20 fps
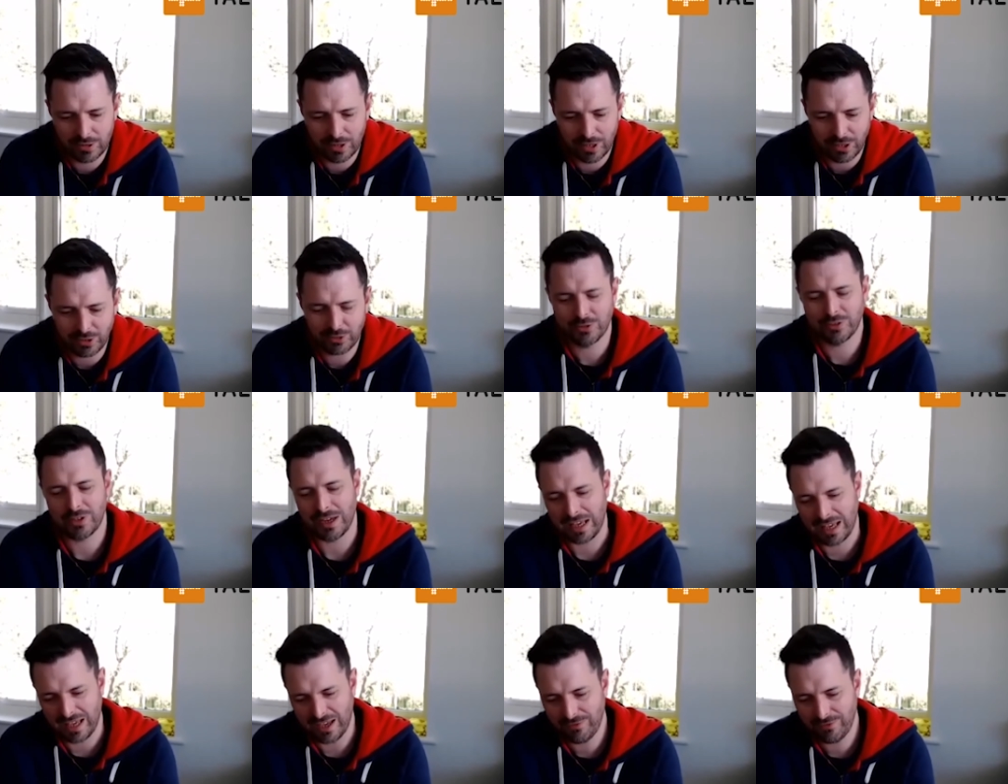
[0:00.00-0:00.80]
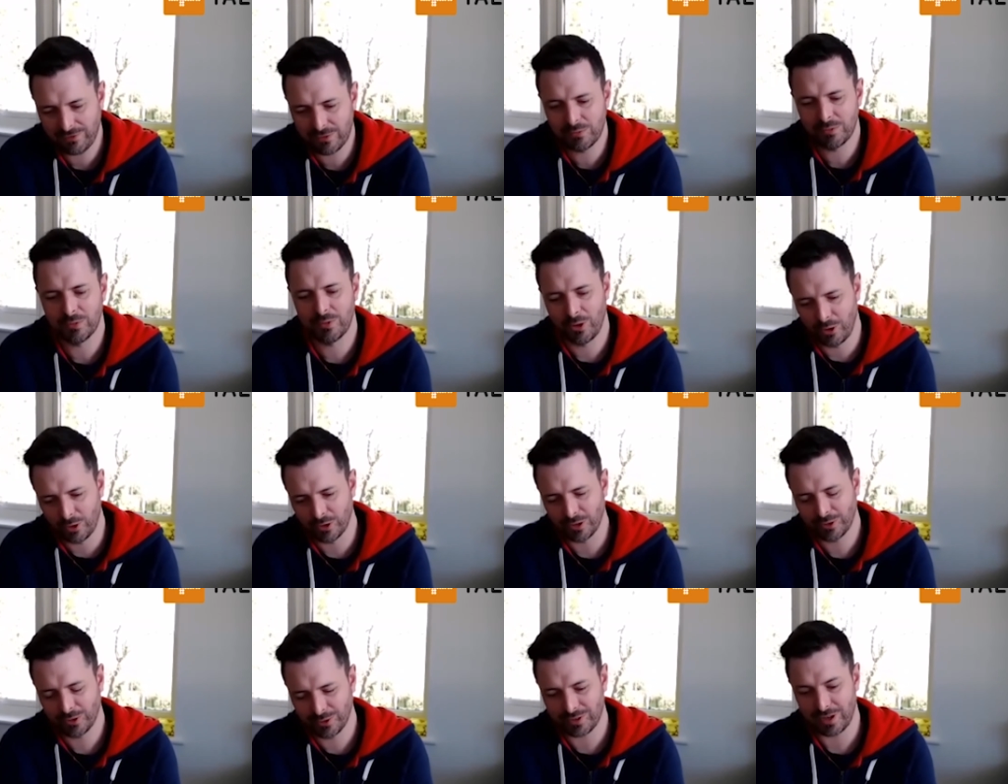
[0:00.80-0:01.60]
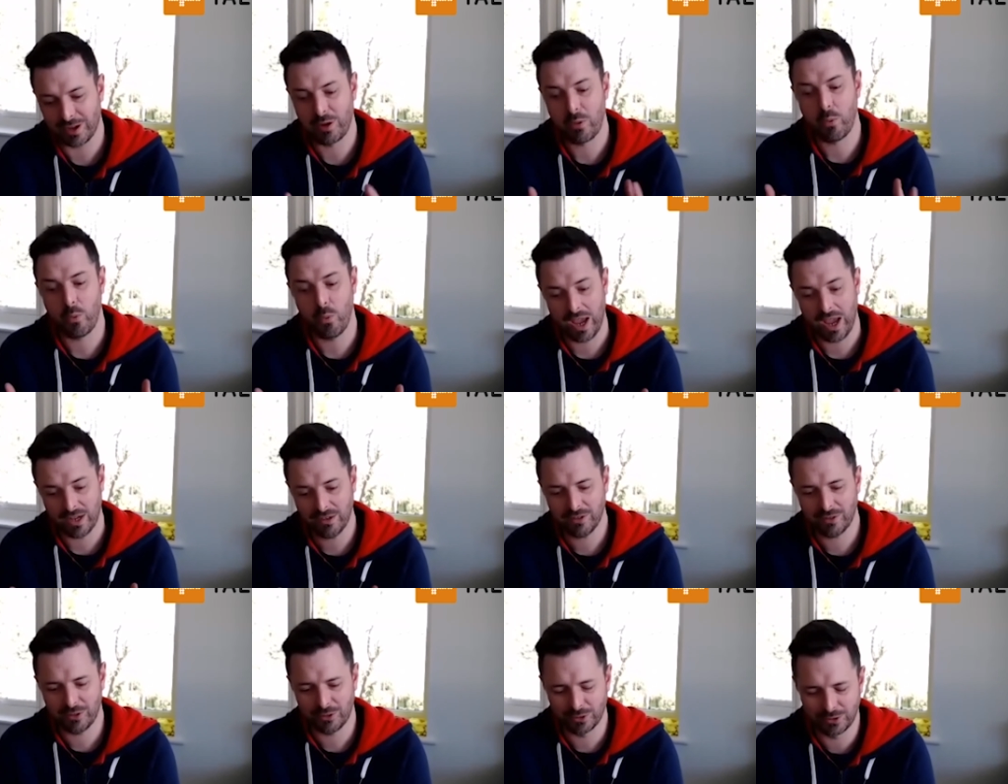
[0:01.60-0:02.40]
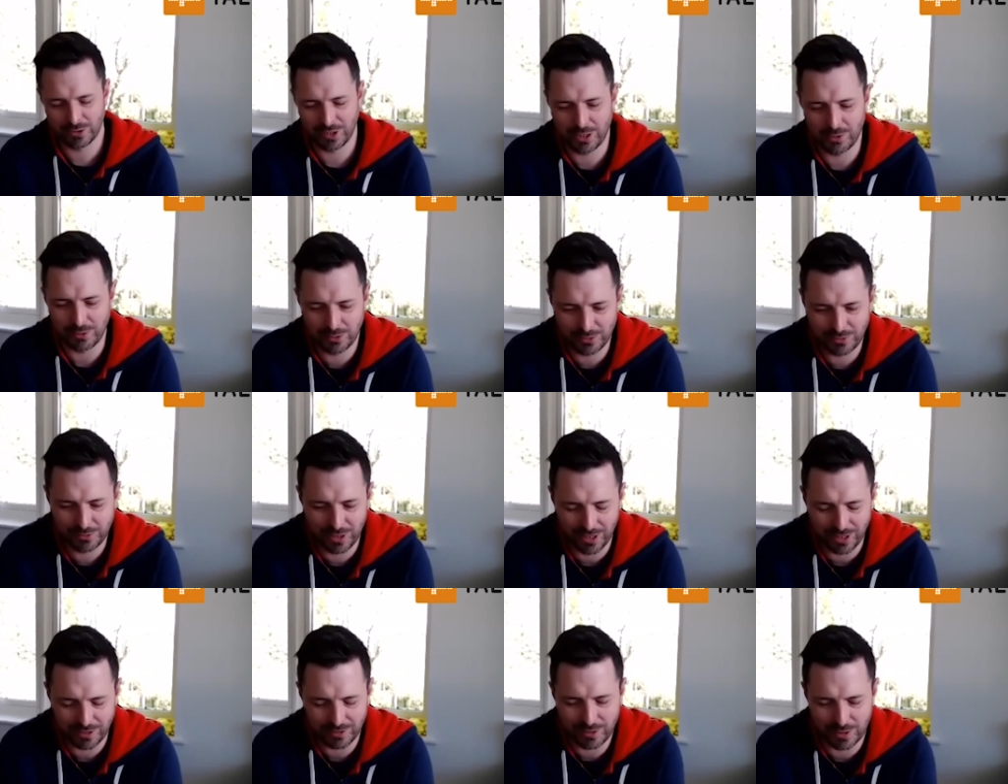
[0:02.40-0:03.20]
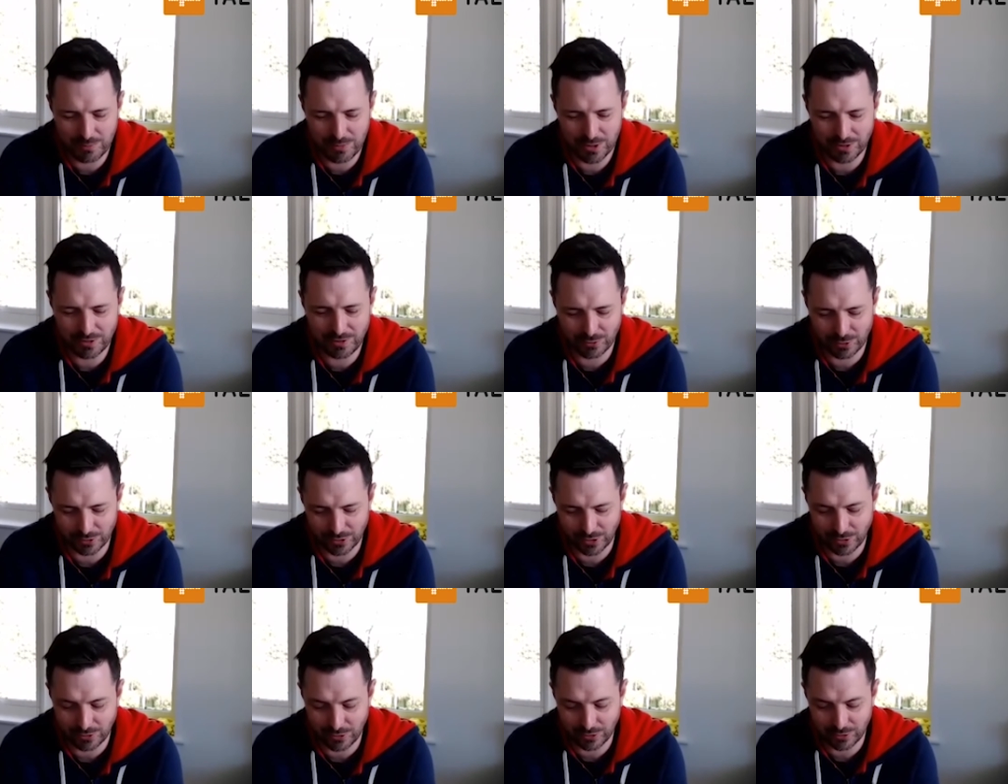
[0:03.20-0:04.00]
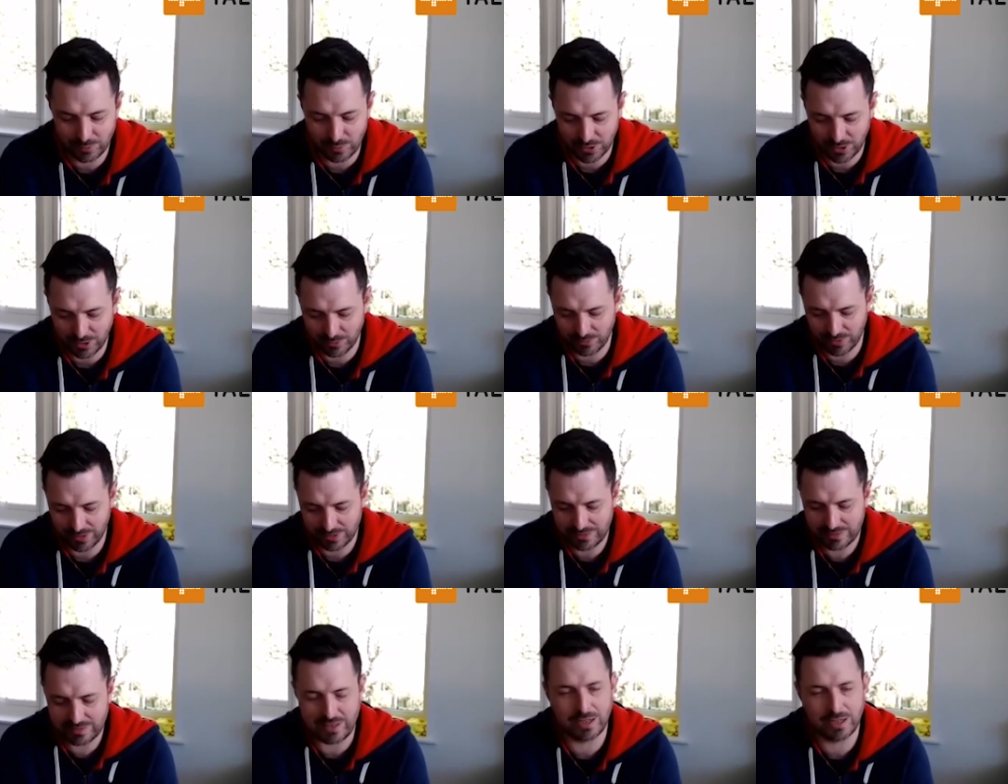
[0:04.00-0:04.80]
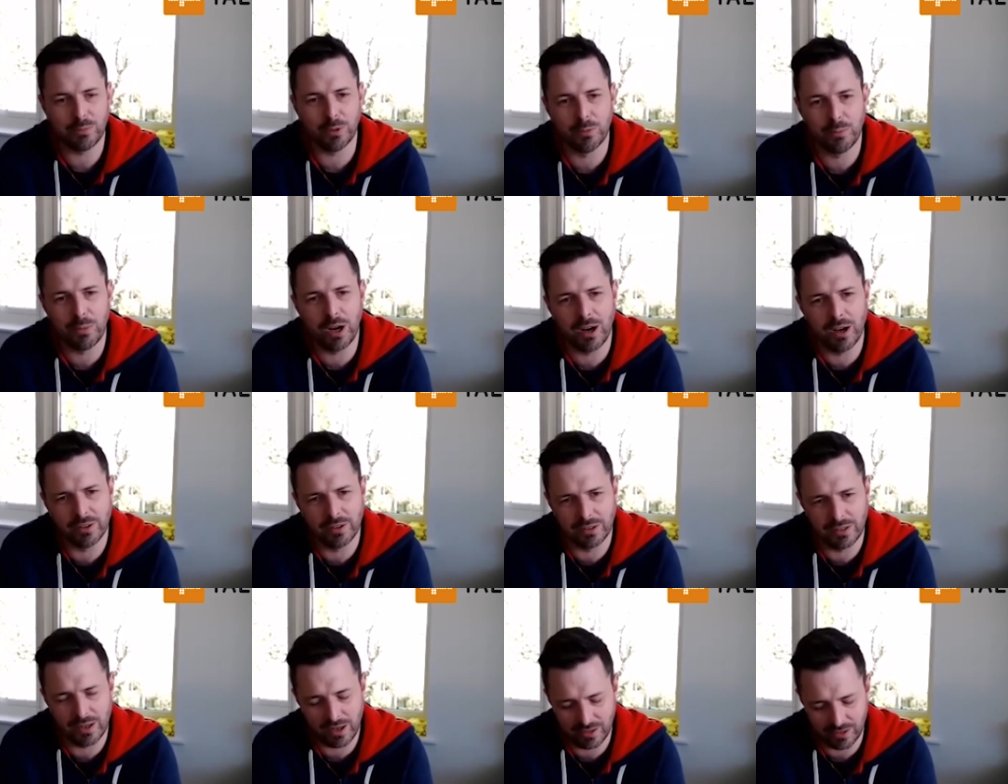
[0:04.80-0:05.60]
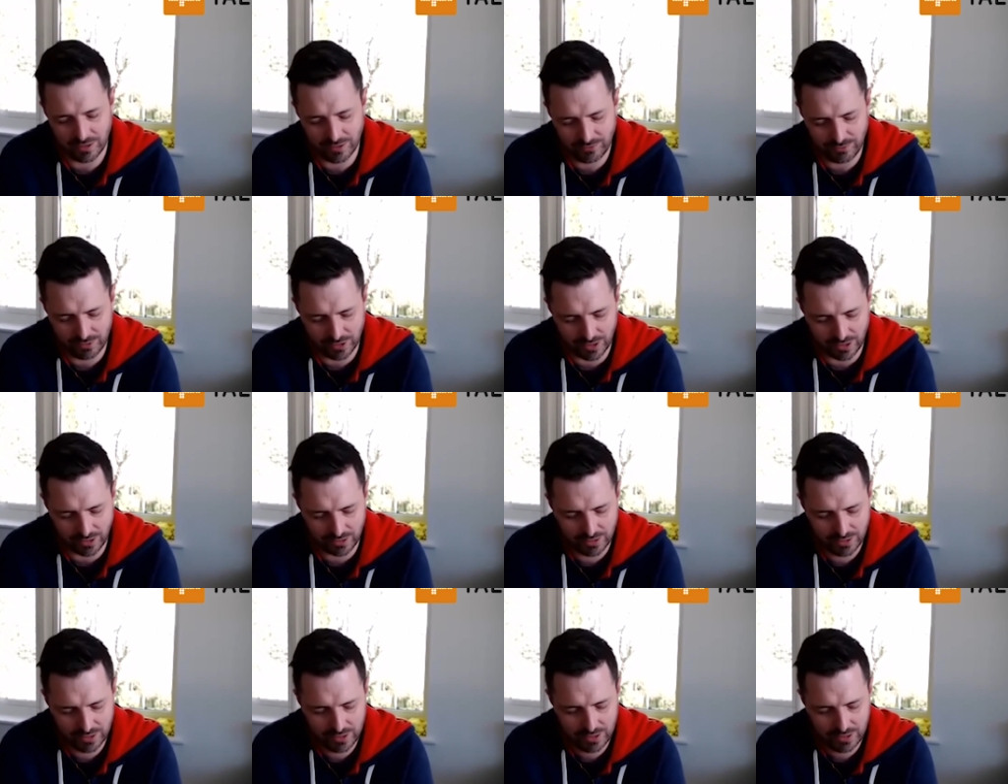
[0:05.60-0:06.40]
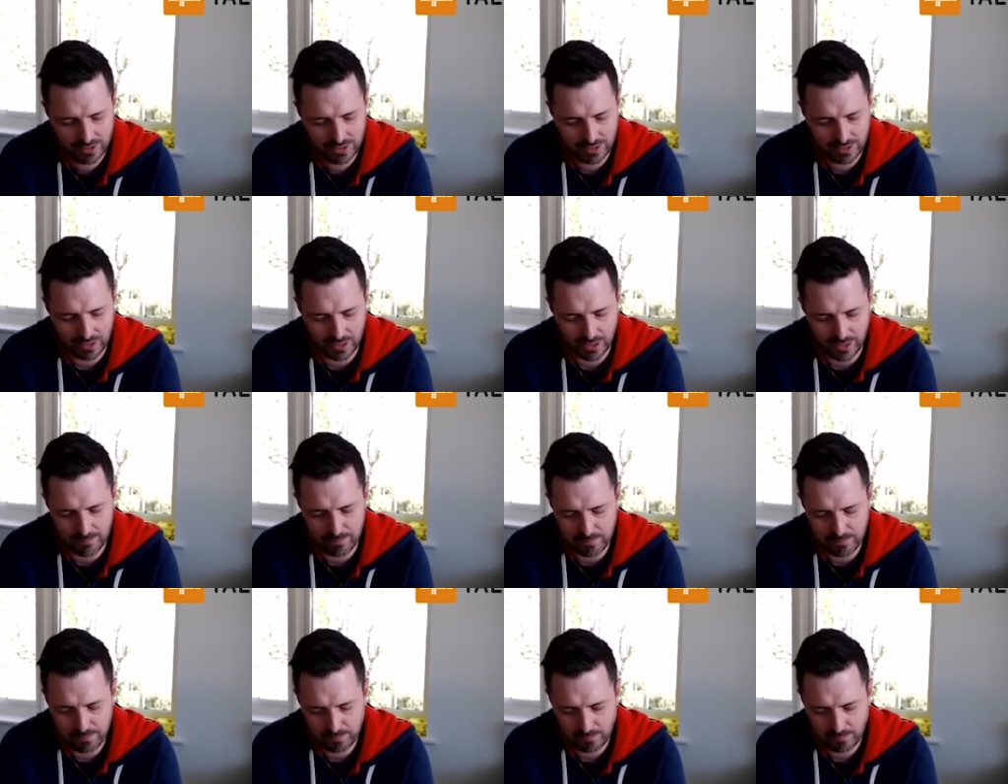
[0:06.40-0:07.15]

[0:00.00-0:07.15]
i could say if or i could say when audio uh, immersive audio does become the staple part of the diet if you like um